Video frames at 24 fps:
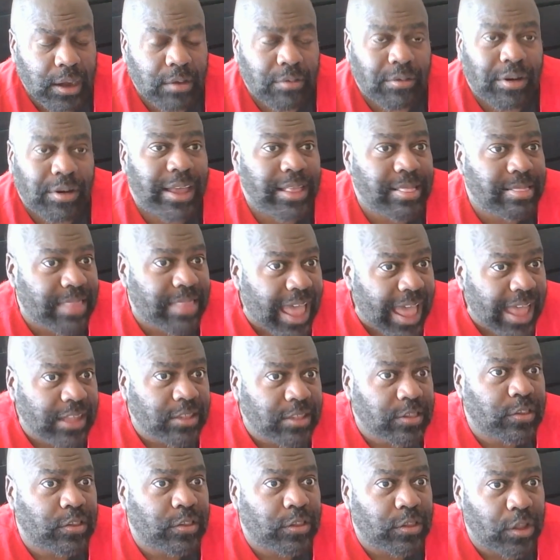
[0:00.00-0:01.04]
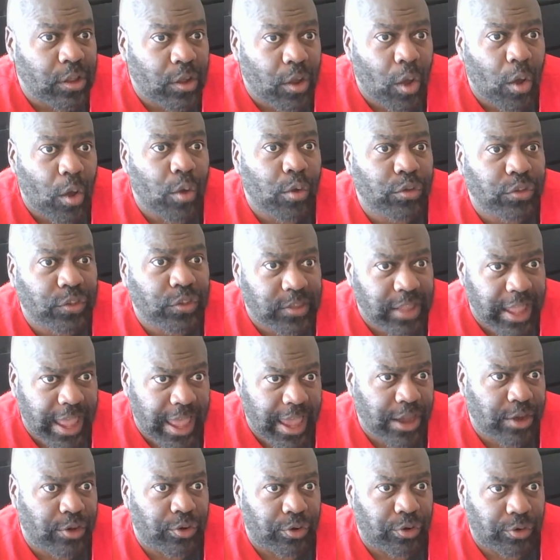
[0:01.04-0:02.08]
Right? That's the gold
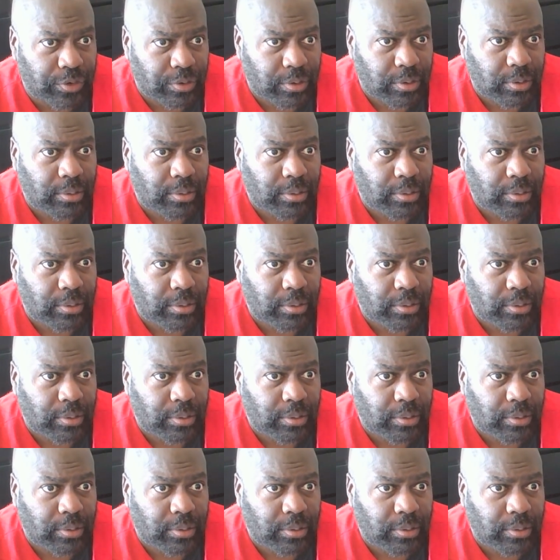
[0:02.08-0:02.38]
standard.